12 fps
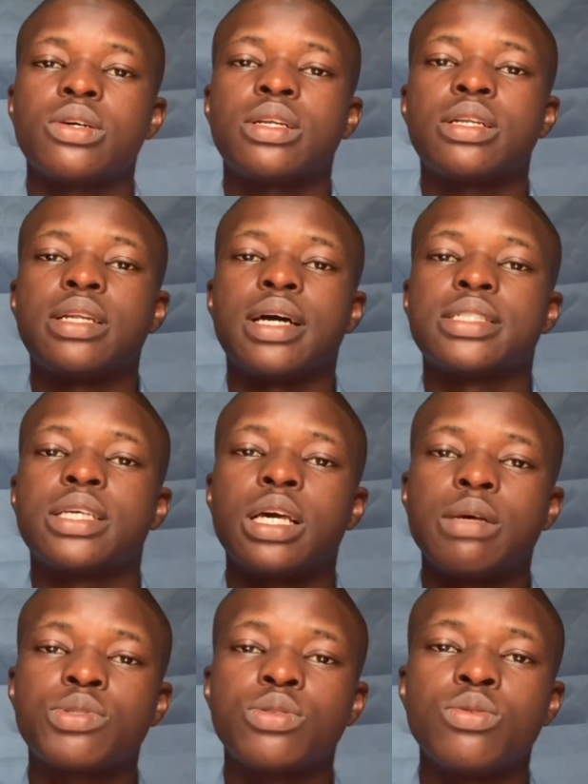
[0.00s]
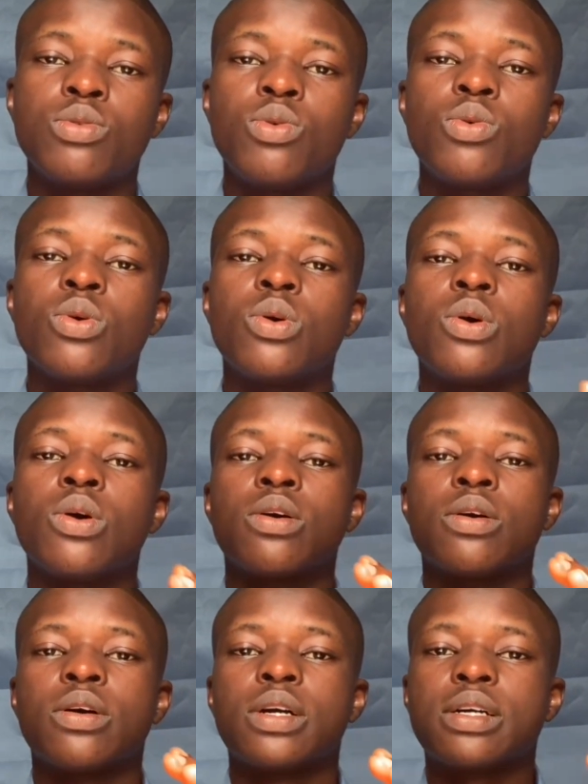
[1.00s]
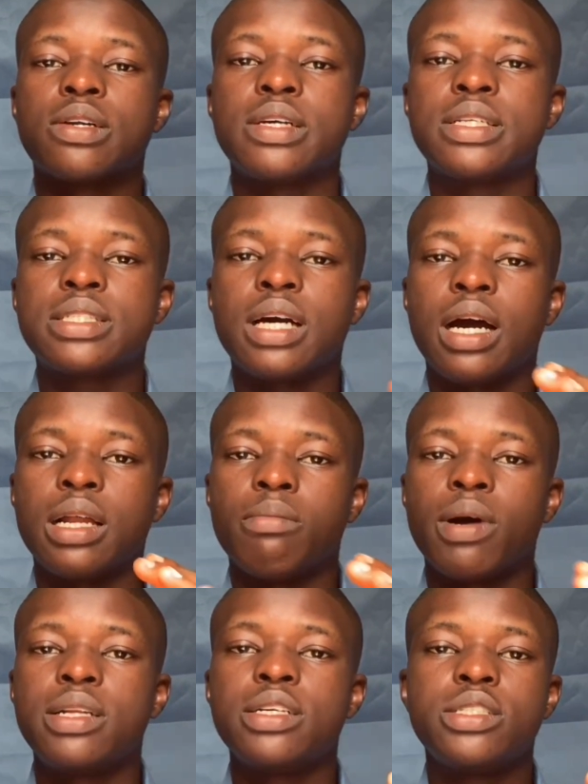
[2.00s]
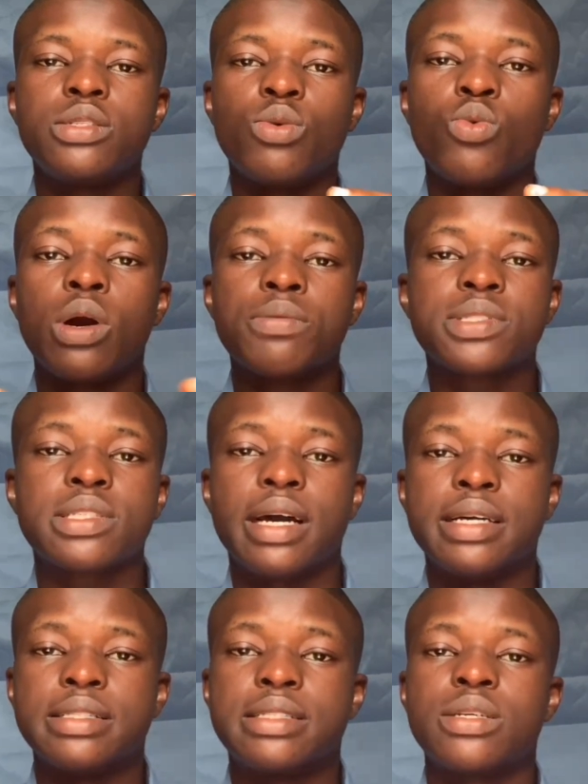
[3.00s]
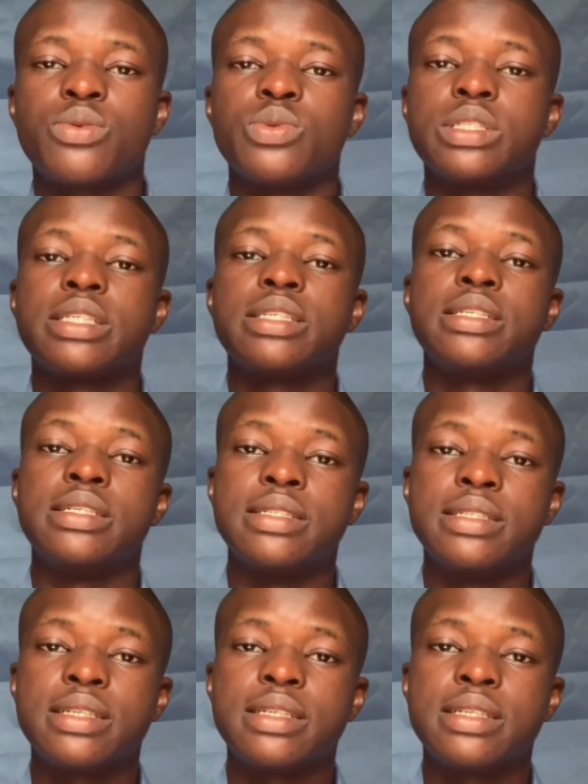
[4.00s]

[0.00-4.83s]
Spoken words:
that helps you create and manage websites with ease.